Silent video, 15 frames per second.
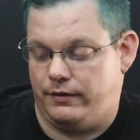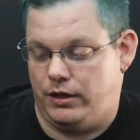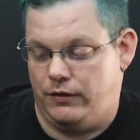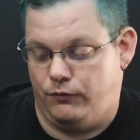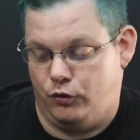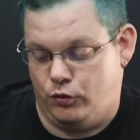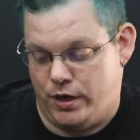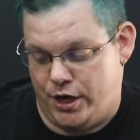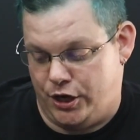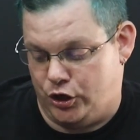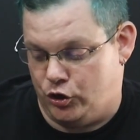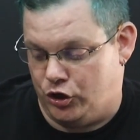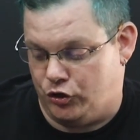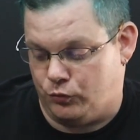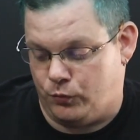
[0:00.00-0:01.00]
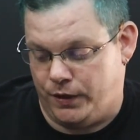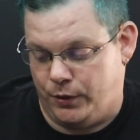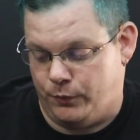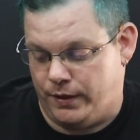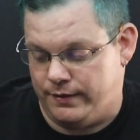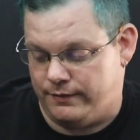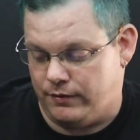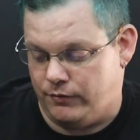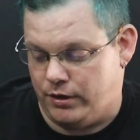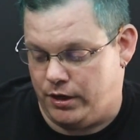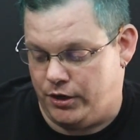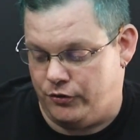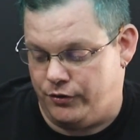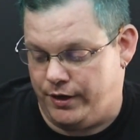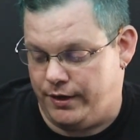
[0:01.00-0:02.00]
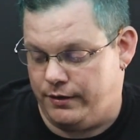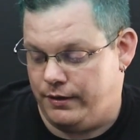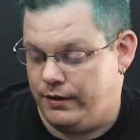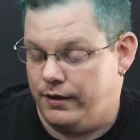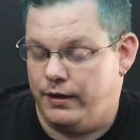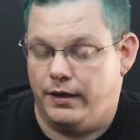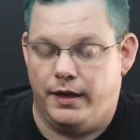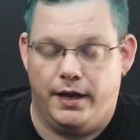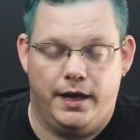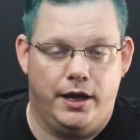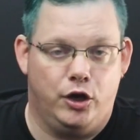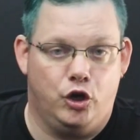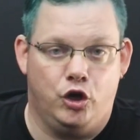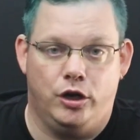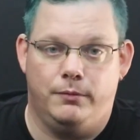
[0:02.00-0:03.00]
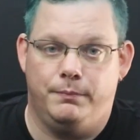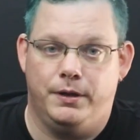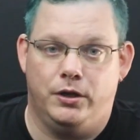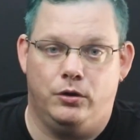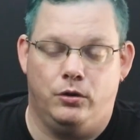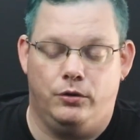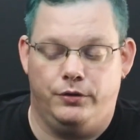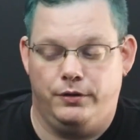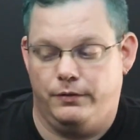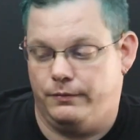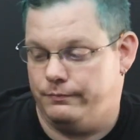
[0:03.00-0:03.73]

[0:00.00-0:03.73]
If you got a good 21700, a good build,